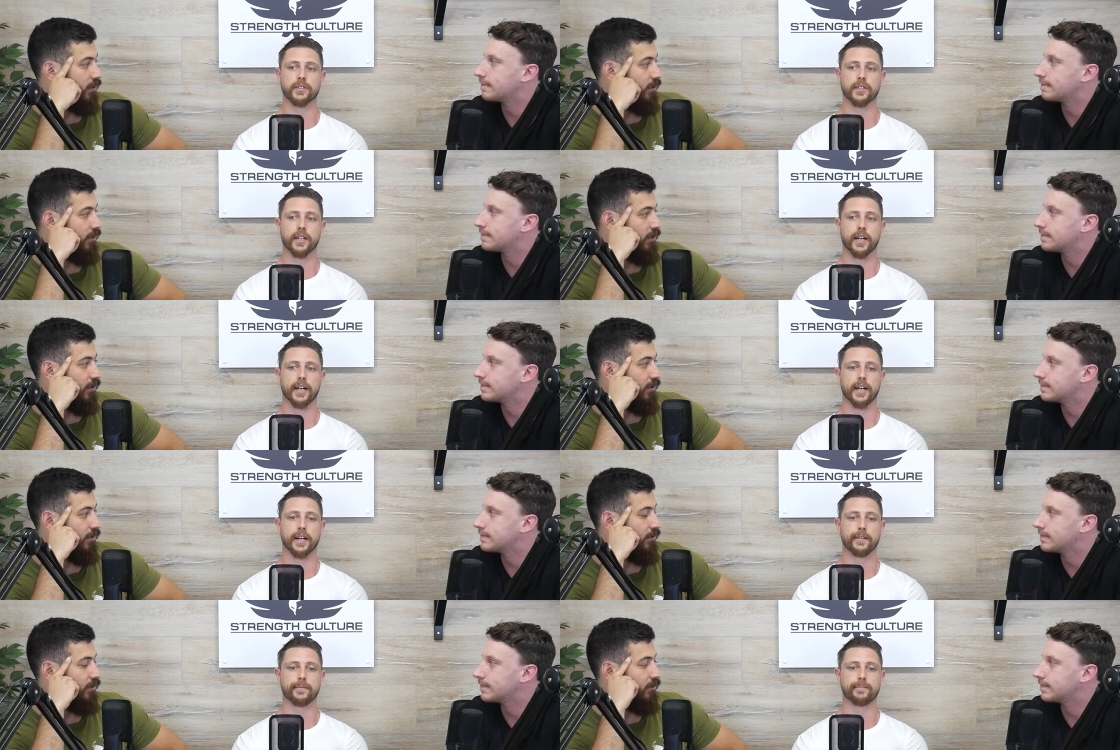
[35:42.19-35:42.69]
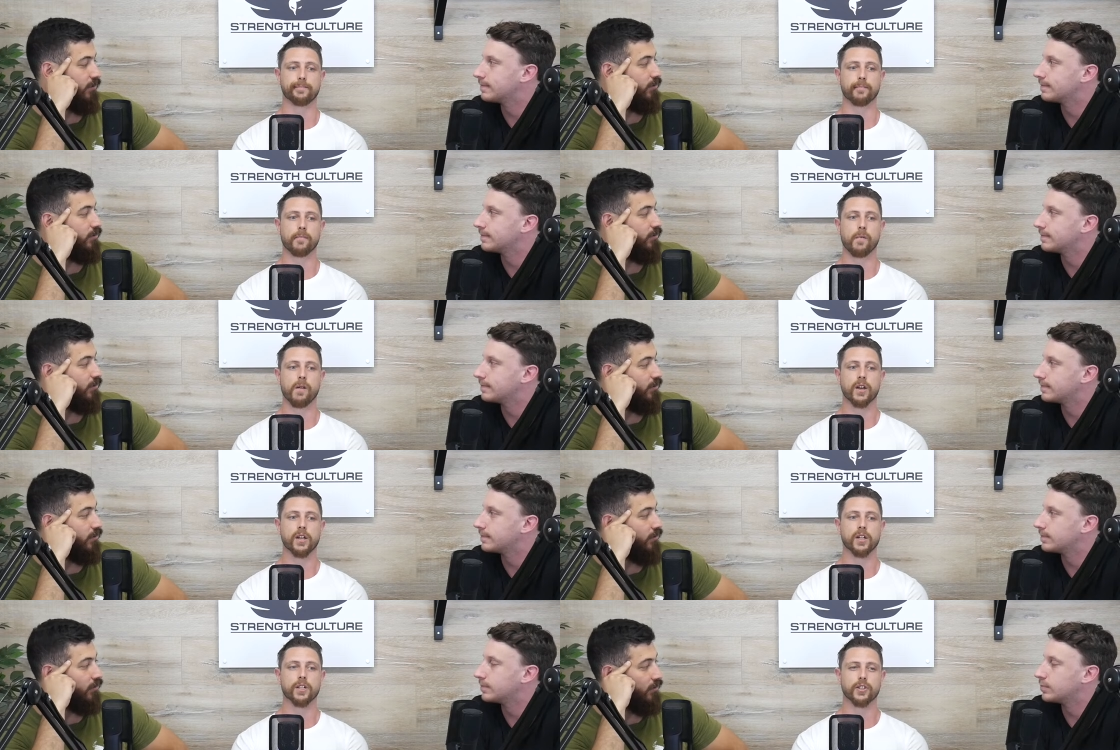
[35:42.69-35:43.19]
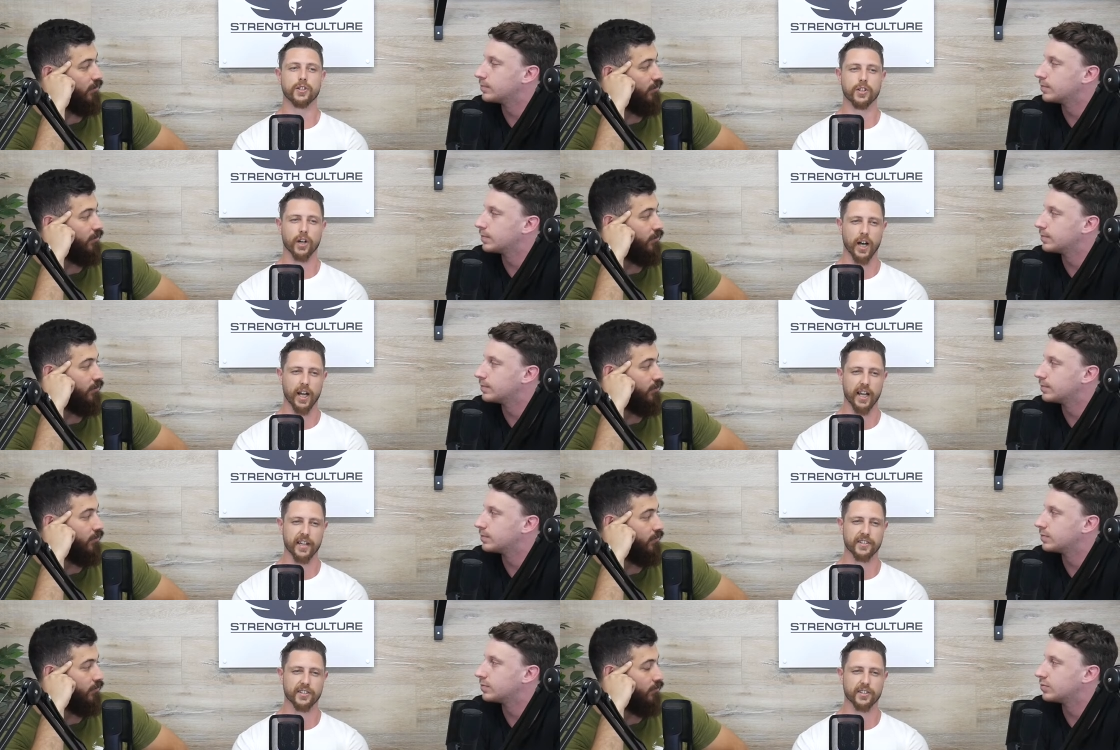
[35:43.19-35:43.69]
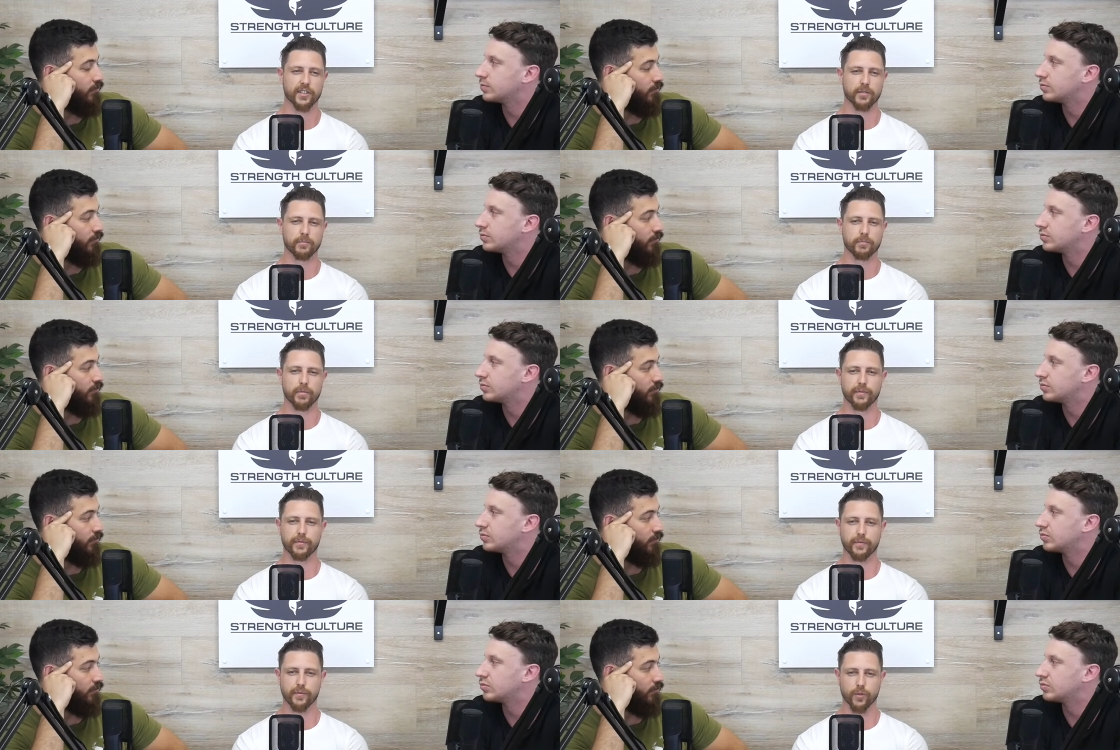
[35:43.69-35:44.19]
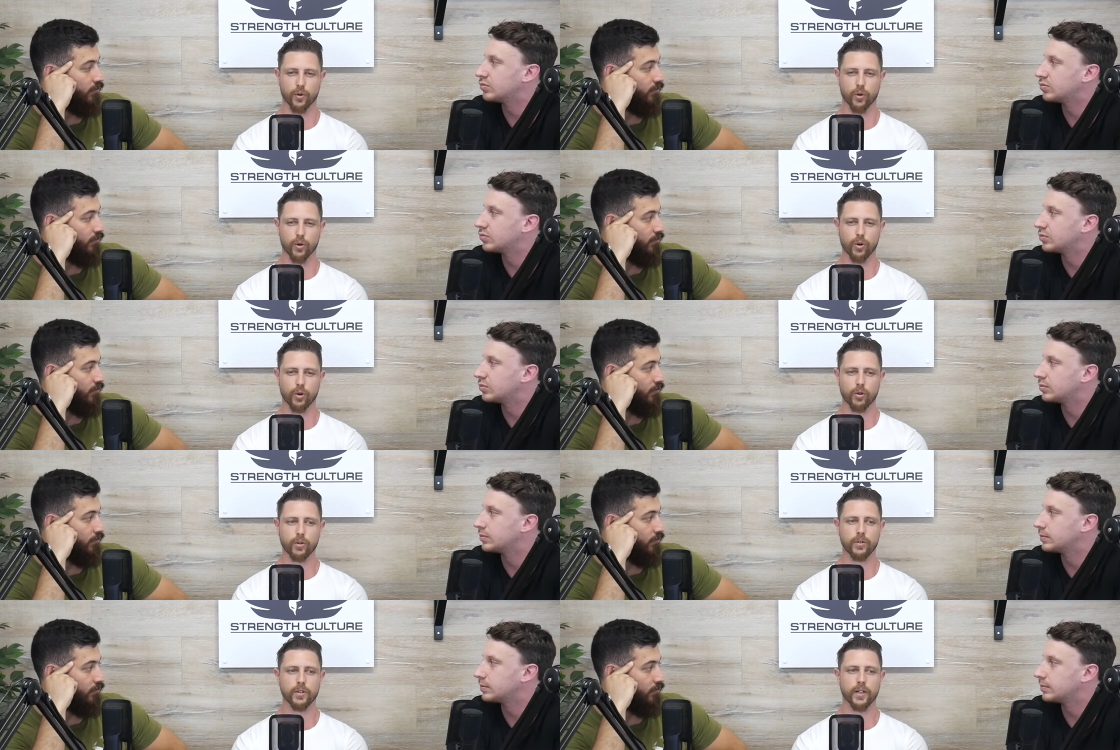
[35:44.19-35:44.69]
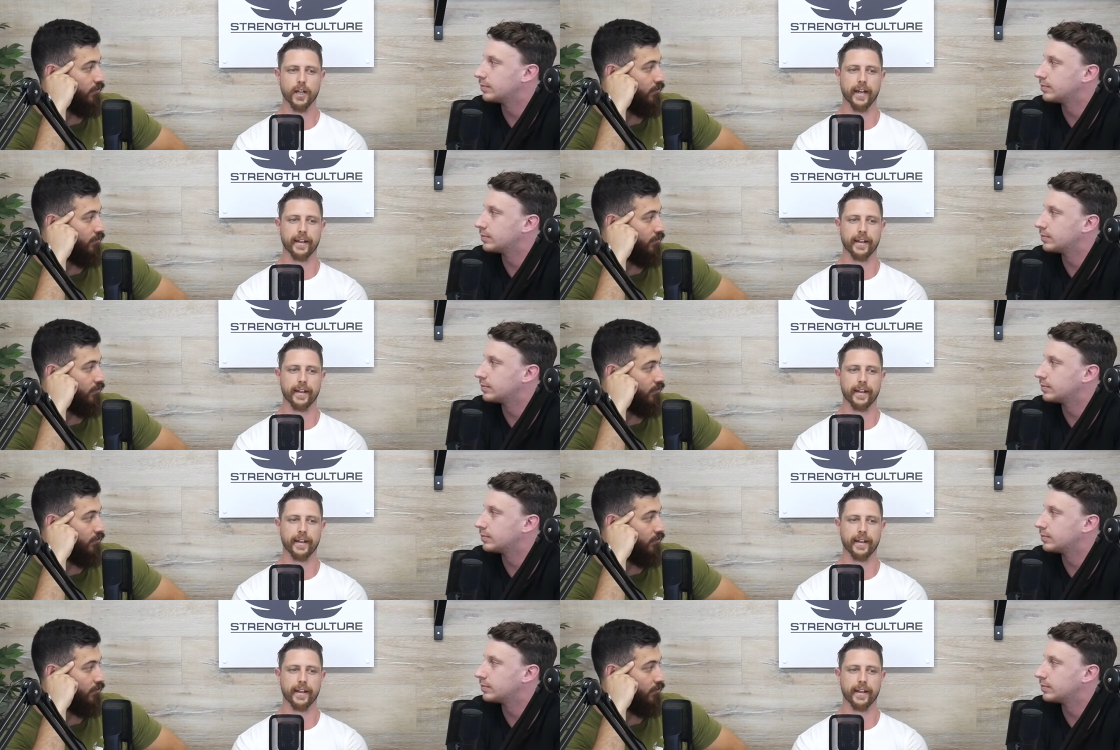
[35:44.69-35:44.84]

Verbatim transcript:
Speaker 1: Um, dieted before